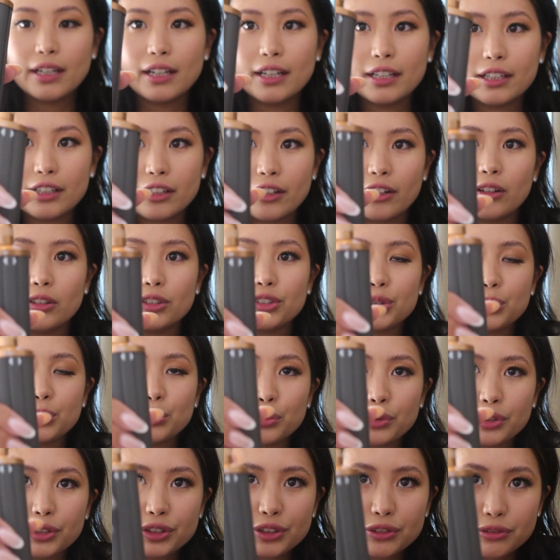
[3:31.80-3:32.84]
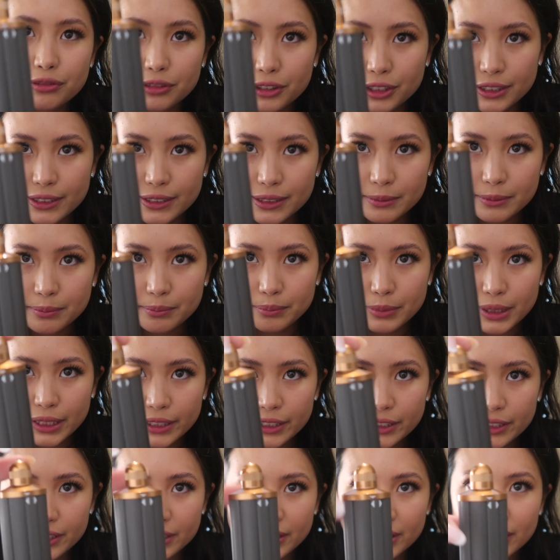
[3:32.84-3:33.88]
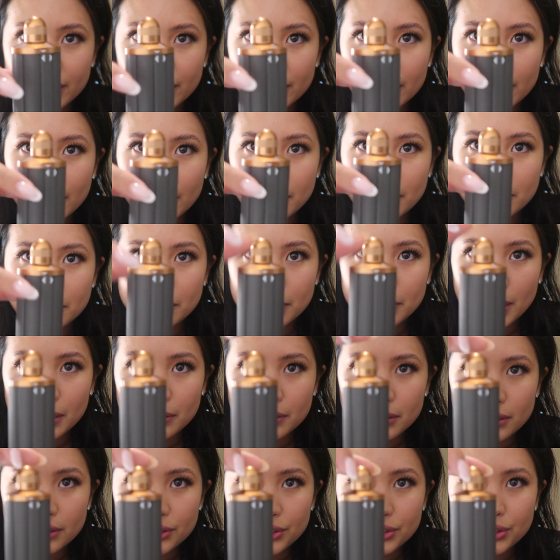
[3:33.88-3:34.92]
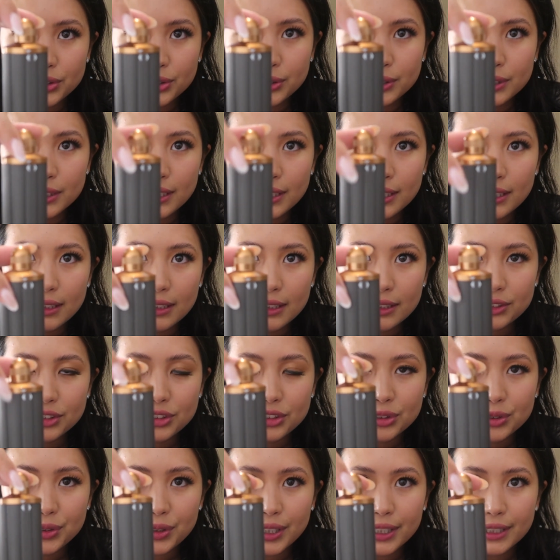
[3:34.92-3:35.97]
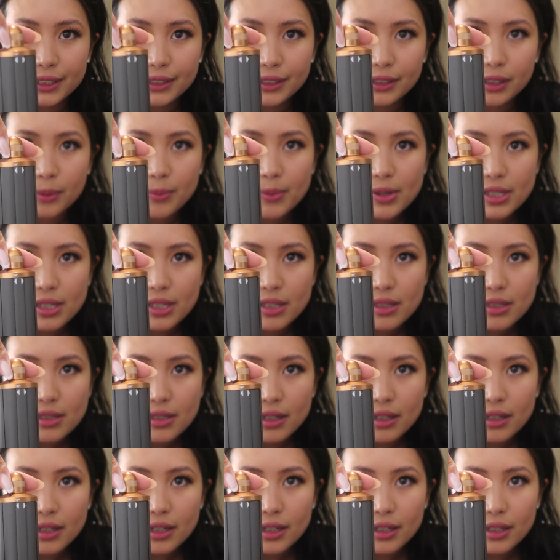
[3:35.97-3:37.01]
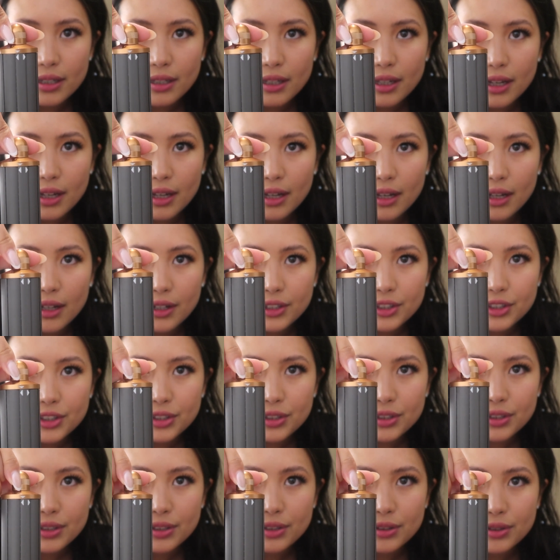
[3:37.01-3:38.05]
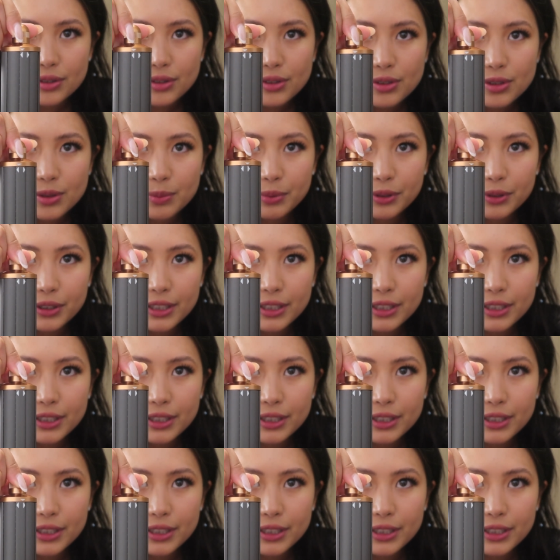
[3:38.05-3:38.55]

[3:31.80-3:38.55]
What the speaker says: and it also works for the bigger barrel. So let's try the opposite side. Super